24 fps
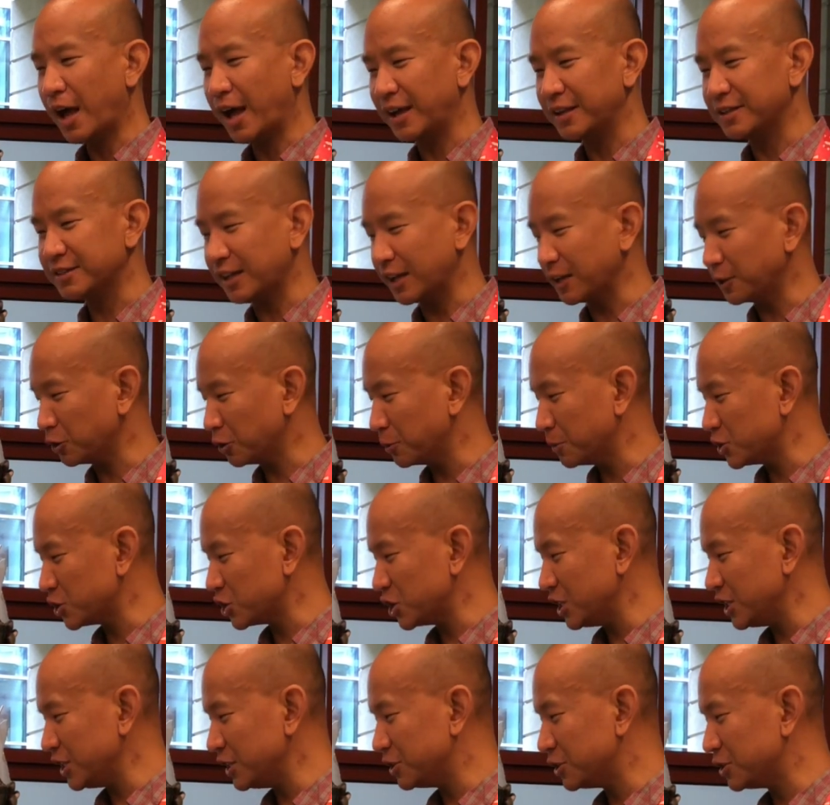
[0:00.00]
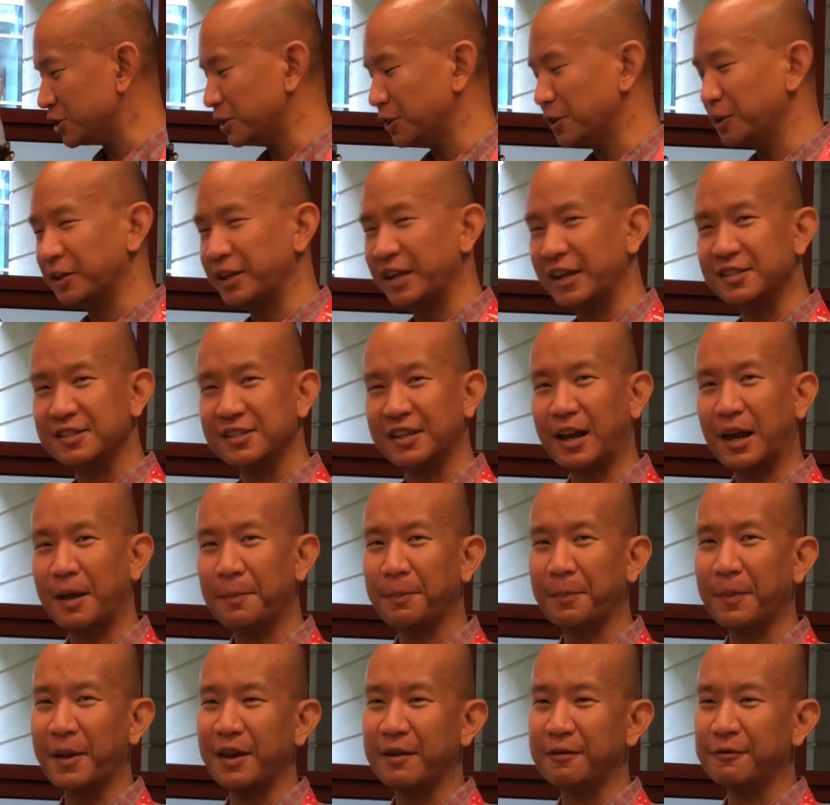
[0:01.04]
cycler machine to get set
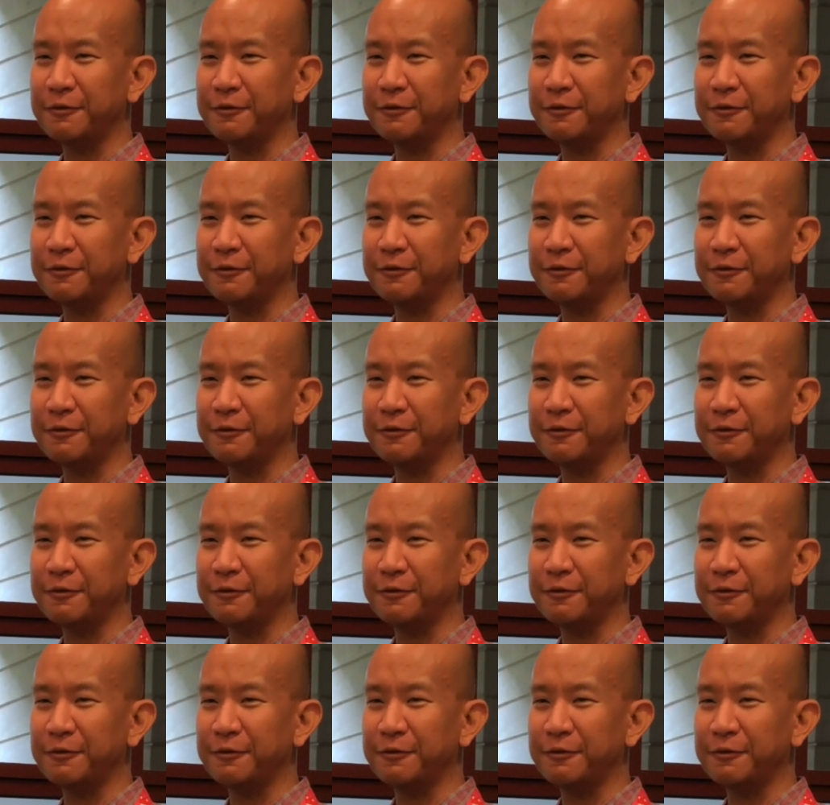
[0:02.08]
up and